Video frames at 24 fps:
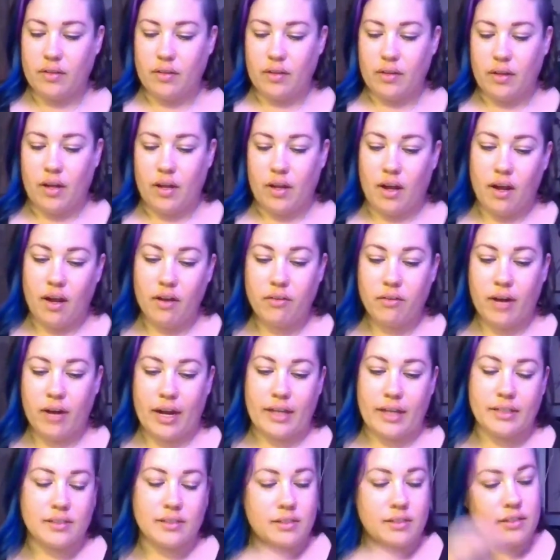All
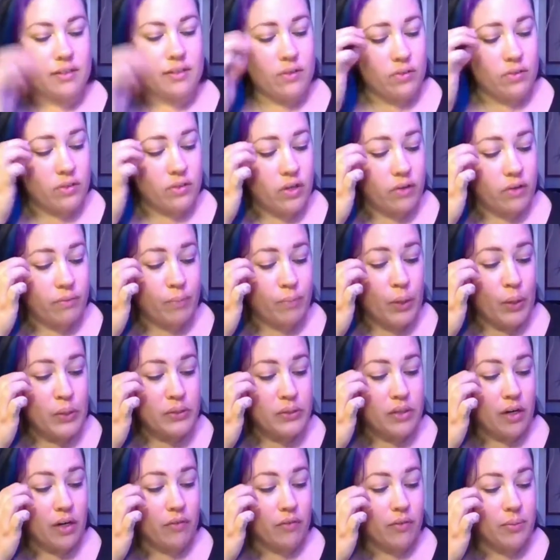right.
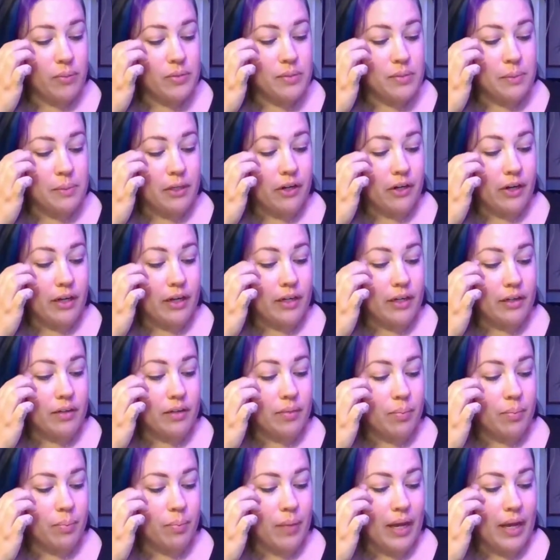Postcard from Spirit
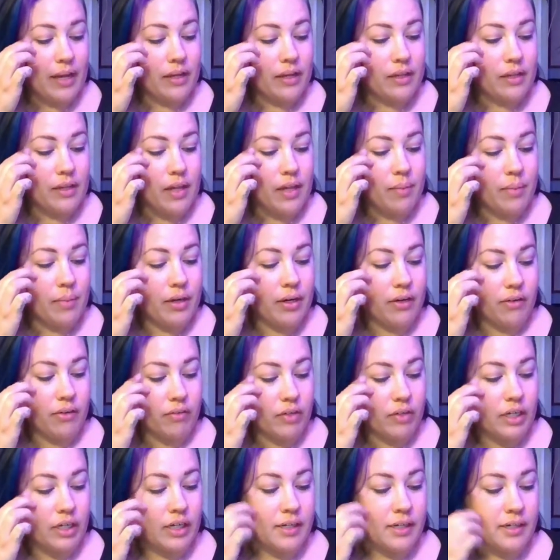by Colette Baron
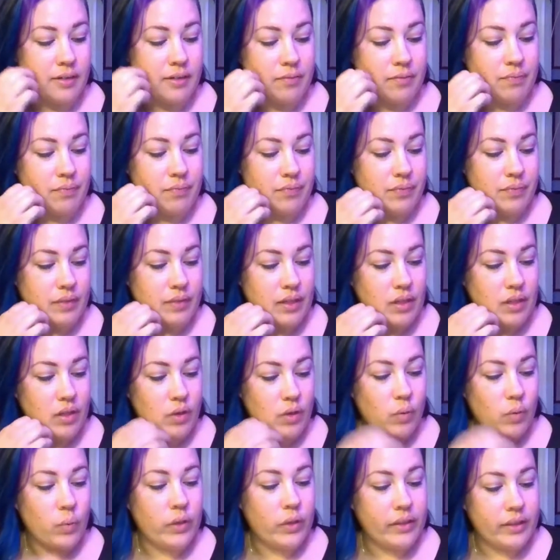Reed.
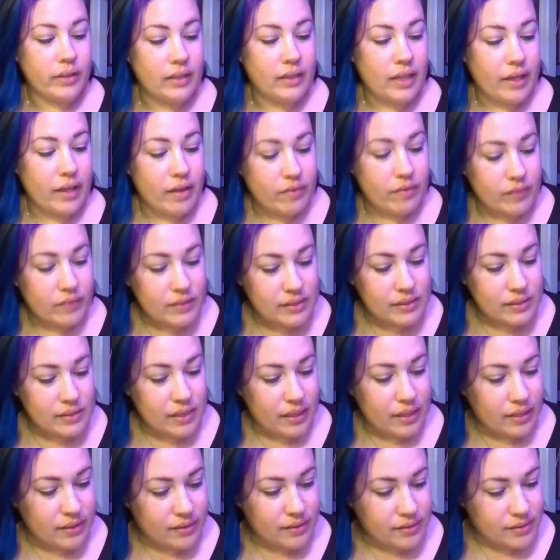With love, it
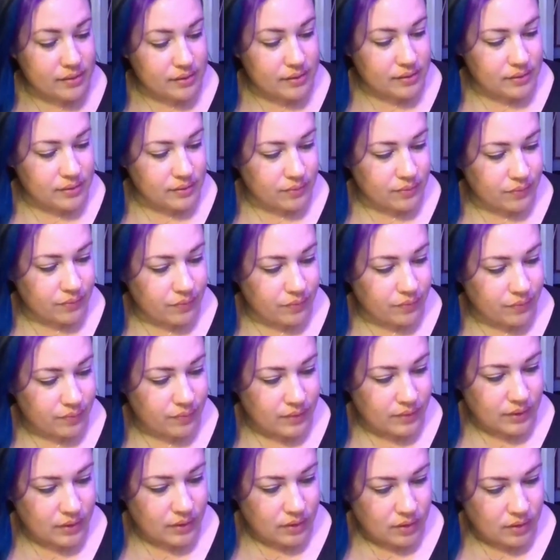says.
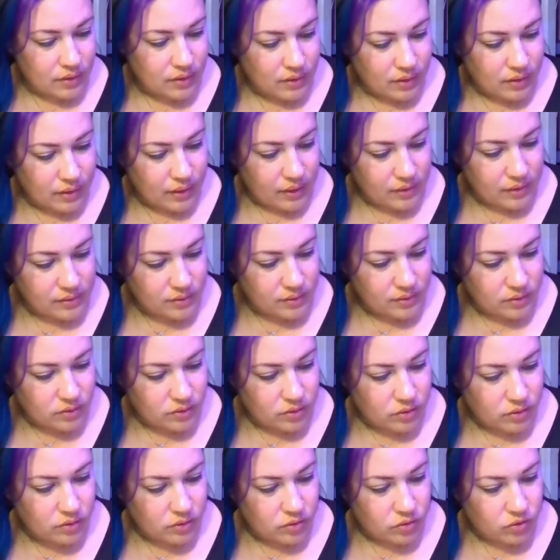It has a
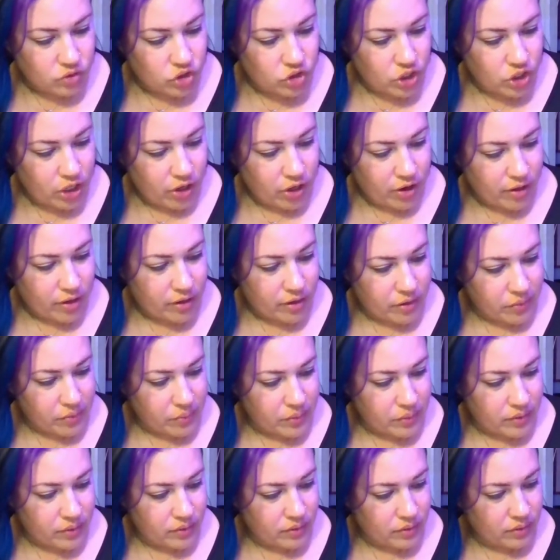little
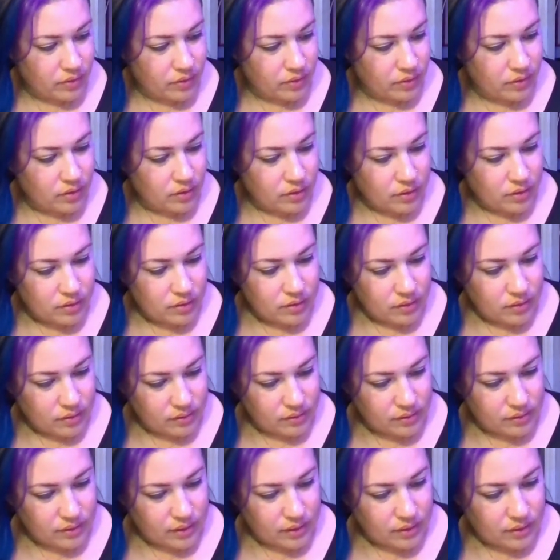cherub
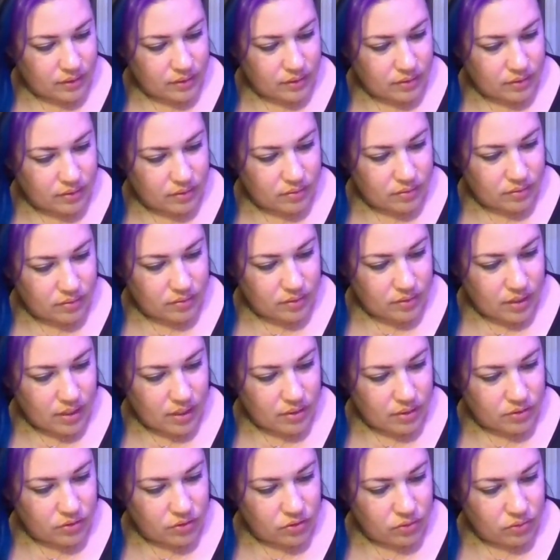that's like
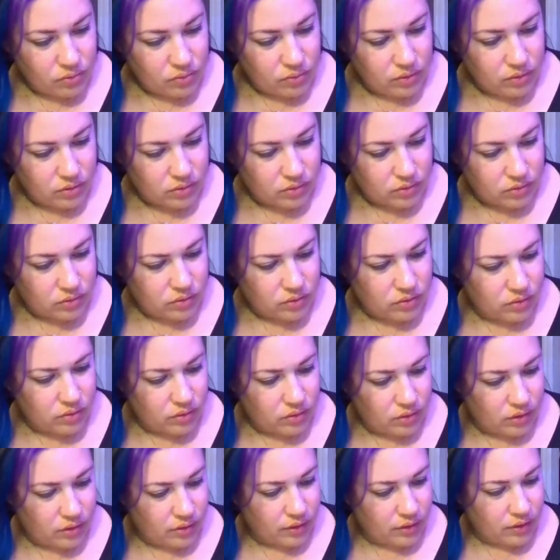got two little,
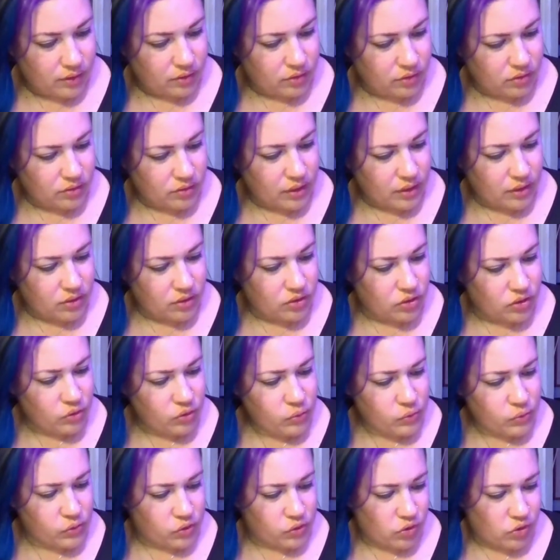they're like, look like
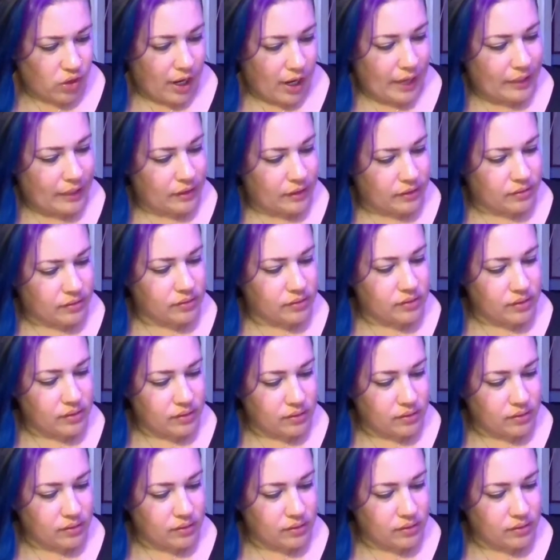goose dragons.